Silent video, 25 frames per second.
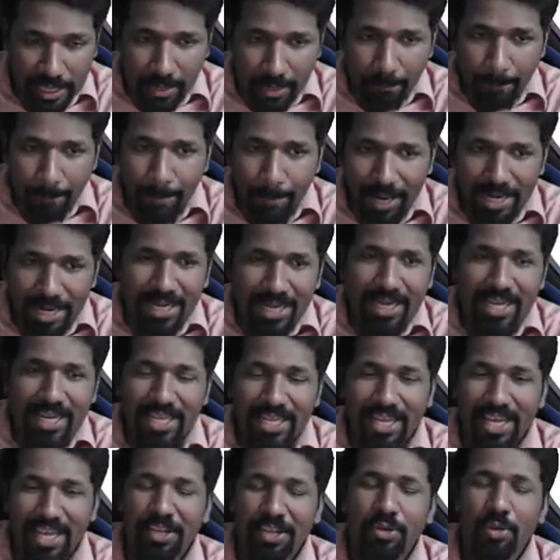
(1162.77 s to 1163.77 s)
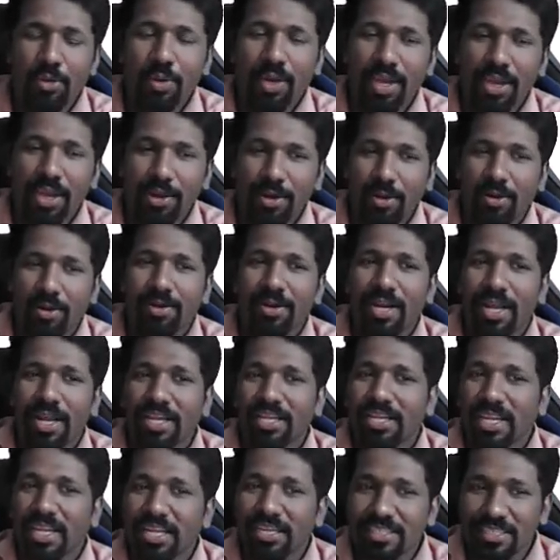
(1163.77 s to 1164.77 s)
But here you cannot write
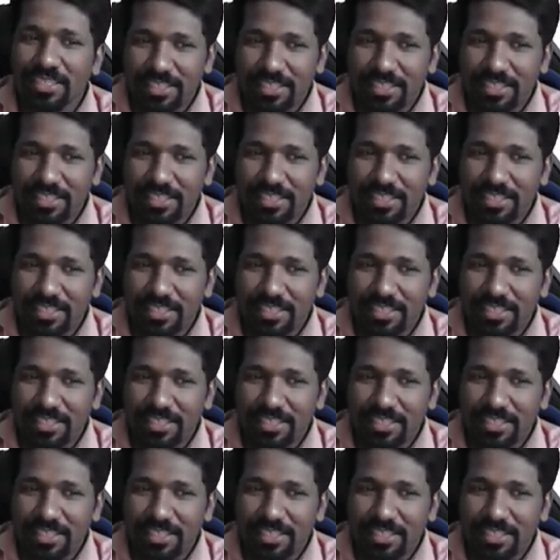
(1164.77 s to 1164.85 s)
8.